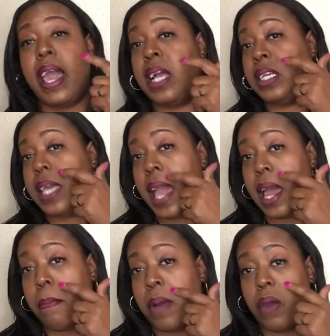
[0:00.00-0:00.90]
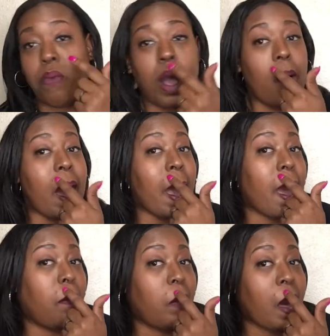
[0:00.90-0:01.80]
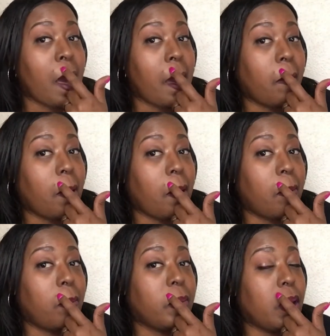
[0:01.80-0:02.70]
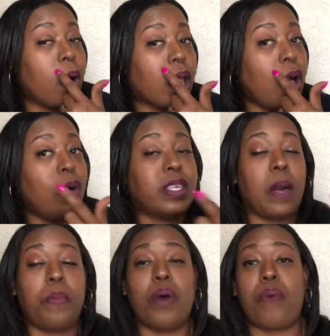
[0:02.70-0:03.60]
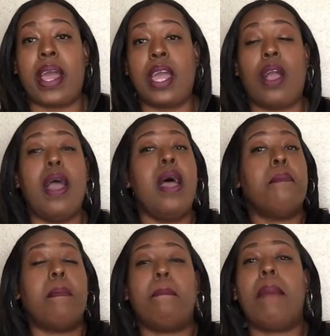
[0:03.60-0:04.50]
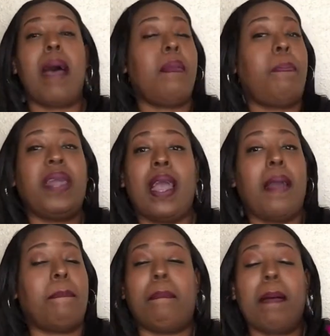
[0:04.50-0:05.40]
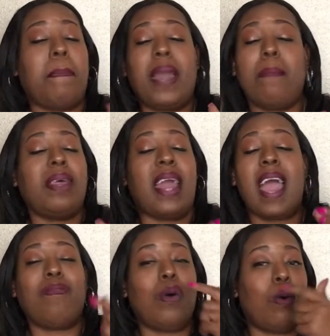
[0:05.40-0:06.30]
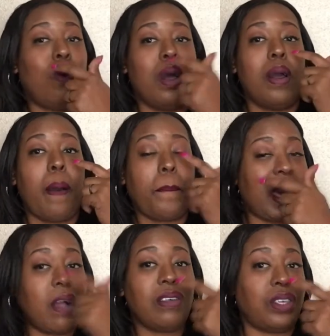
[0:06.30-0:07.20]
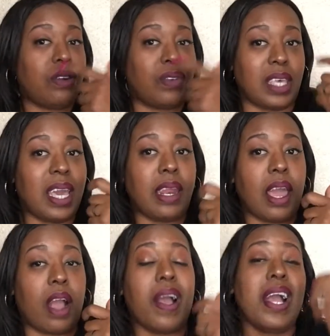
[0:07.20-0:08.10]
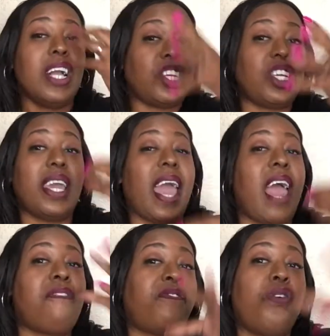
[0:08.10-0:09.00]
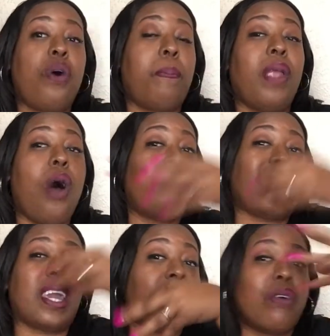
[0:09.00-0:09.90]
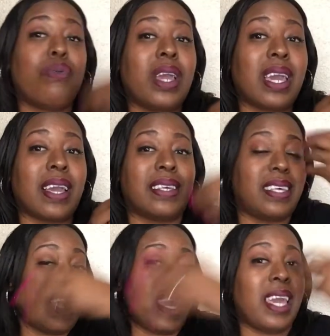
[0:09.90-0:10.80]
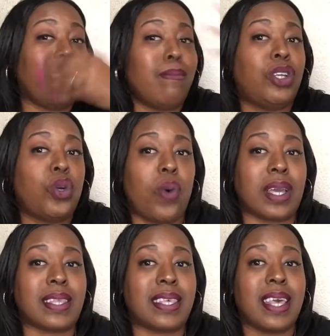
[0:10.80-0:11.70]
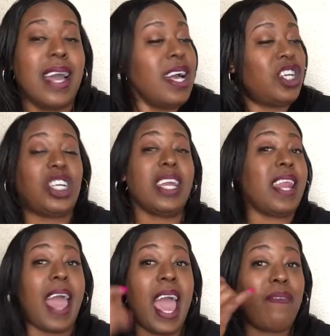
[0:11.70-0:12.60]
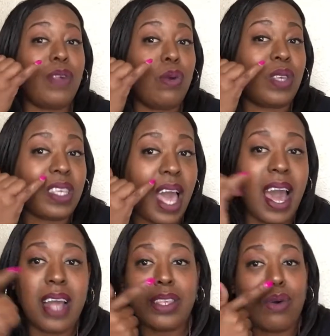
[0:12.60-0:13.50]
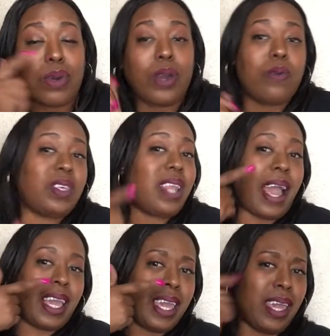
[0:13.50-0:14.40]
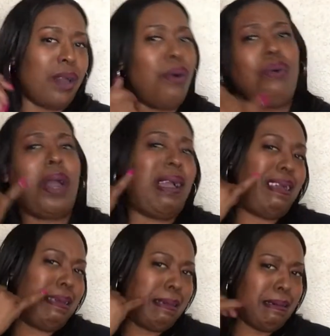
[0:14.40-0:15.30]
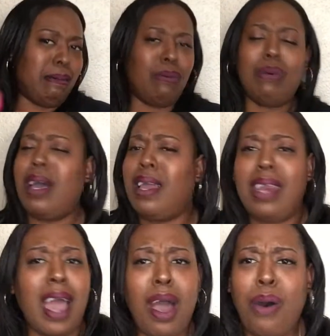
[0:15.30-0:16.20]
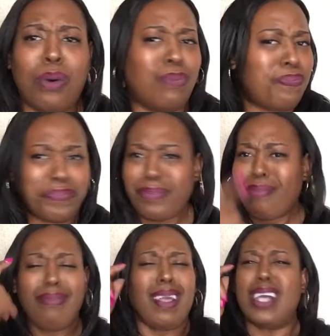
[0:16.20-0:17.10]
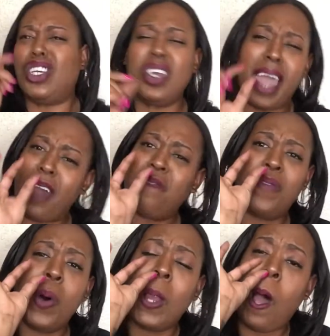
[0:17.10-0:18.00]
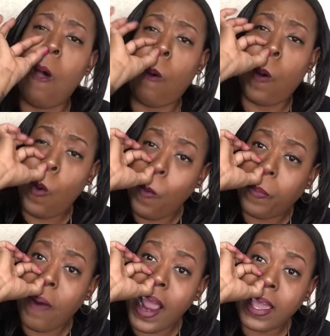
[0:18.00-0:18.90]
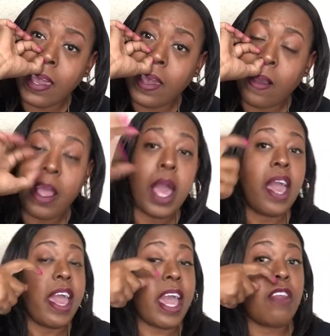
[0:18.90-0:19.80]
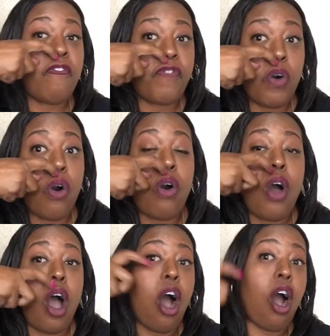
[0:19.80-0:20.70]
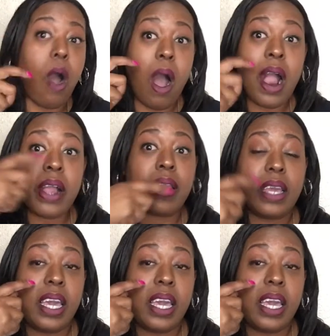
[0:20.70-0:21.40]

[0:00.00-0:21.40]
and she had a Monroe. I got a, I have a, um, you know, closed up on right here. But Mama Pam, Mama Pam didn't have no piercers in there. She had full blown earrings in them joints. She didn't have little studs, little cutesy like ew, eh, ew. No, she had a full on hoop right here and a full heart